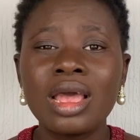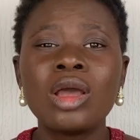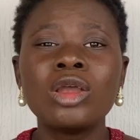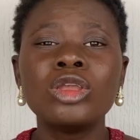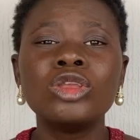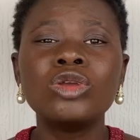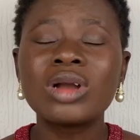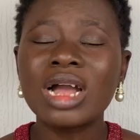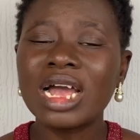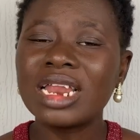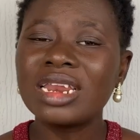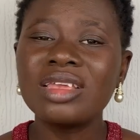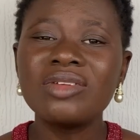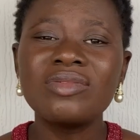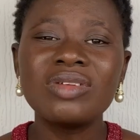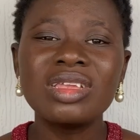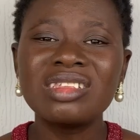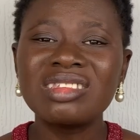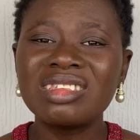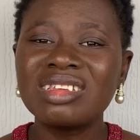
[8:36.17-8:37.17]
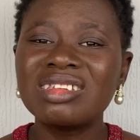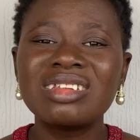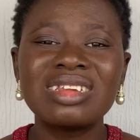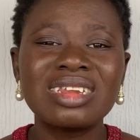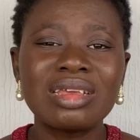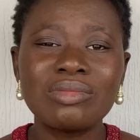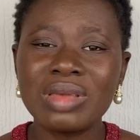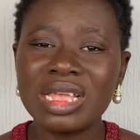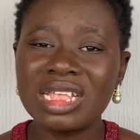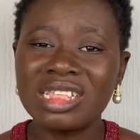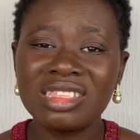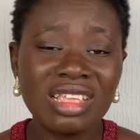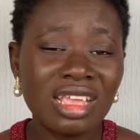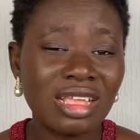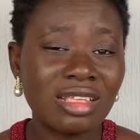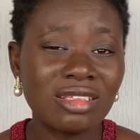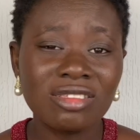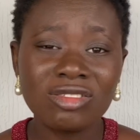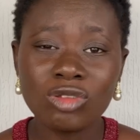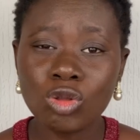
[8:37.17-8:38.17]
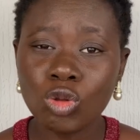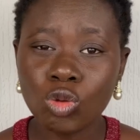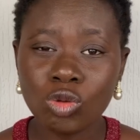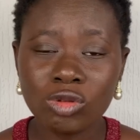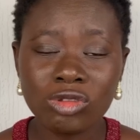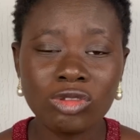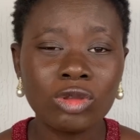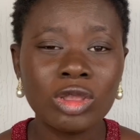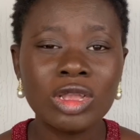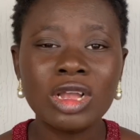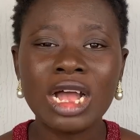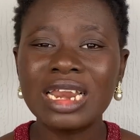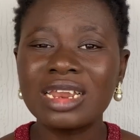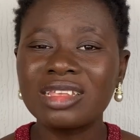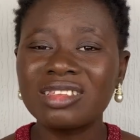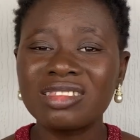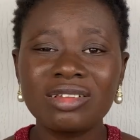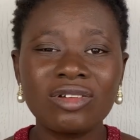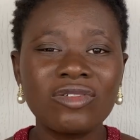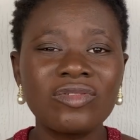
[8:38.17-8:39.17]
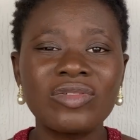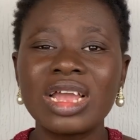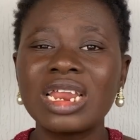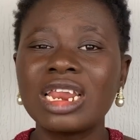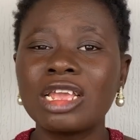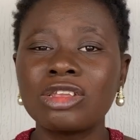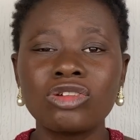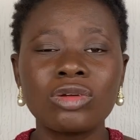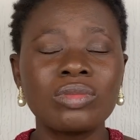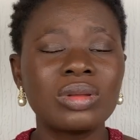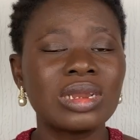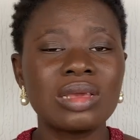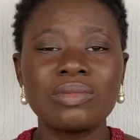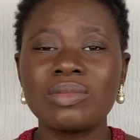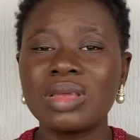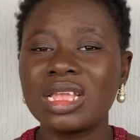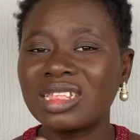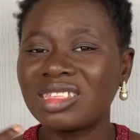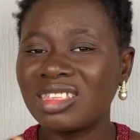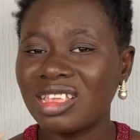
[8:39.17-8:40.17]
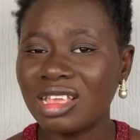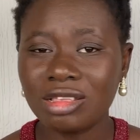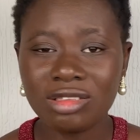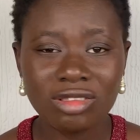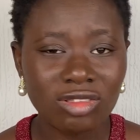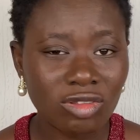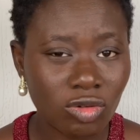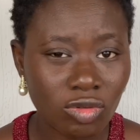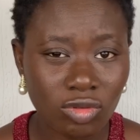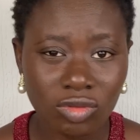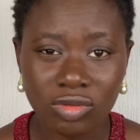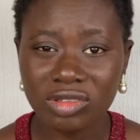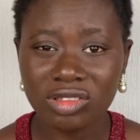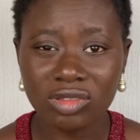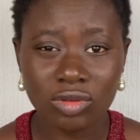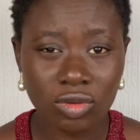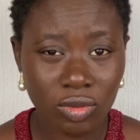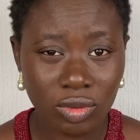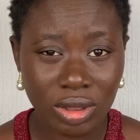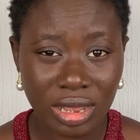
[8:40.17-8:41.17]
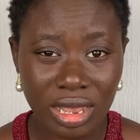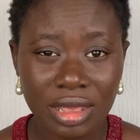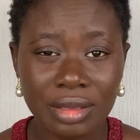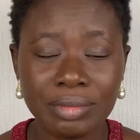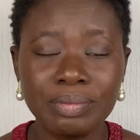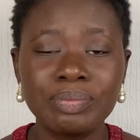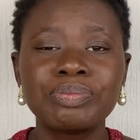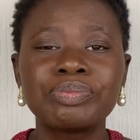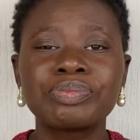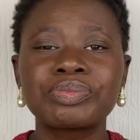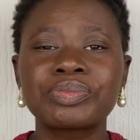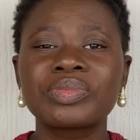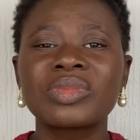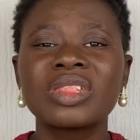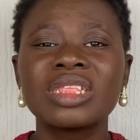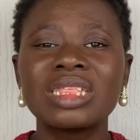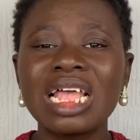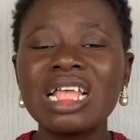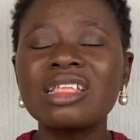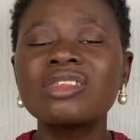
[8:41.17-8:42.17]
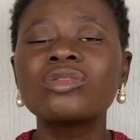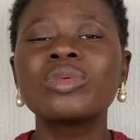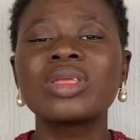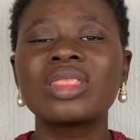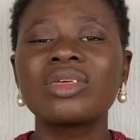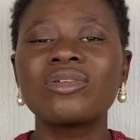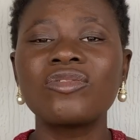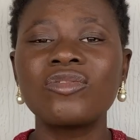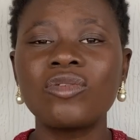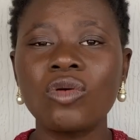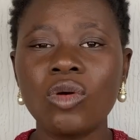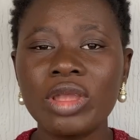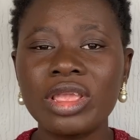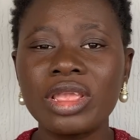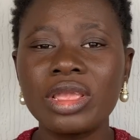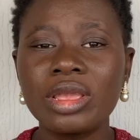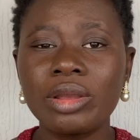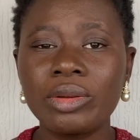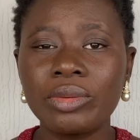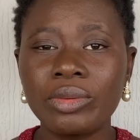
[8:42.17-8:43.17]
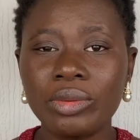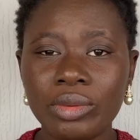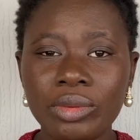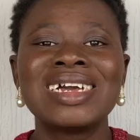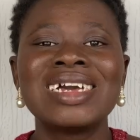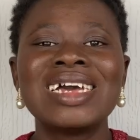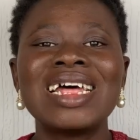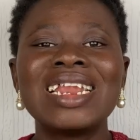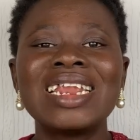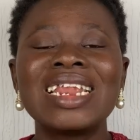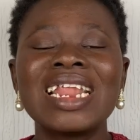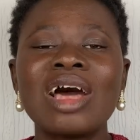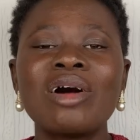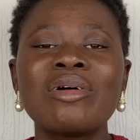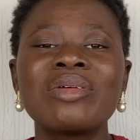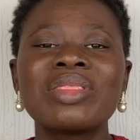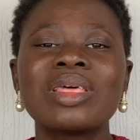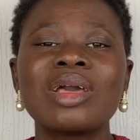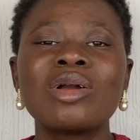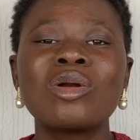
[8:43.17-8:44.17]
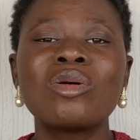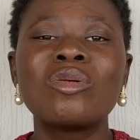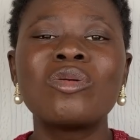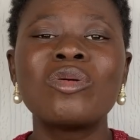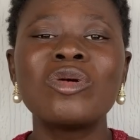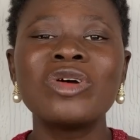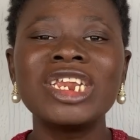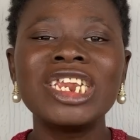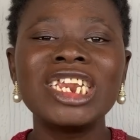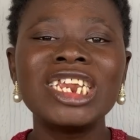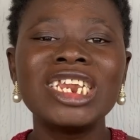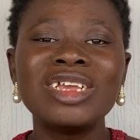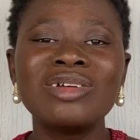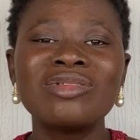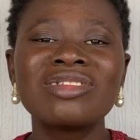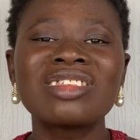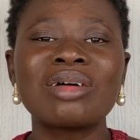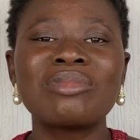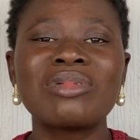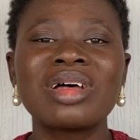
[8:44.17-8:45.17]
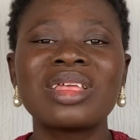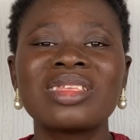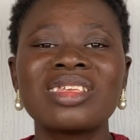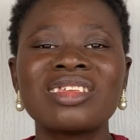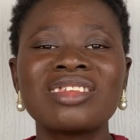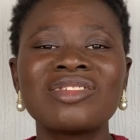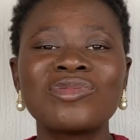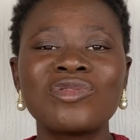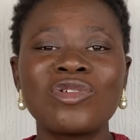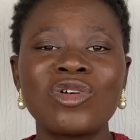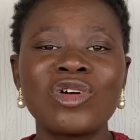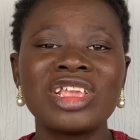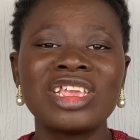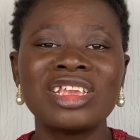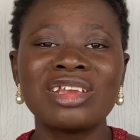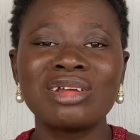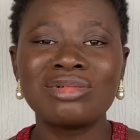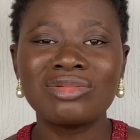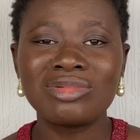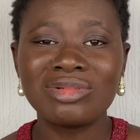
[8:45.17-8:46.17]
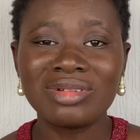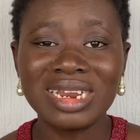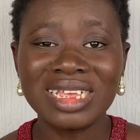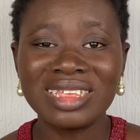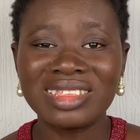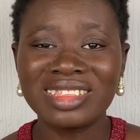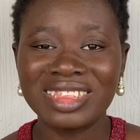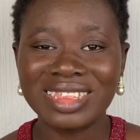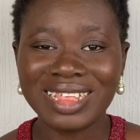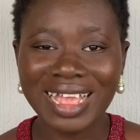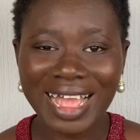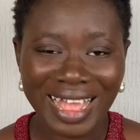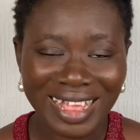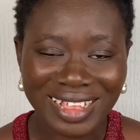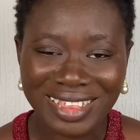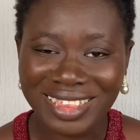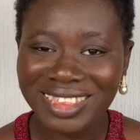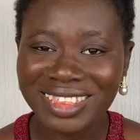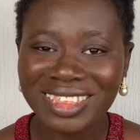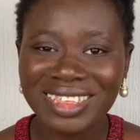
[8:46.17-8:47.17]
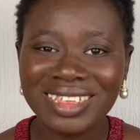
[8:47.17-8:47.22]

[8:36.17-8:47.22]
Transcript: you can even teach in the maintained schools, so you can still find a job in the maintained schools. Okay, that's with the 4-year rule. Now the good news about this 4-year rule is that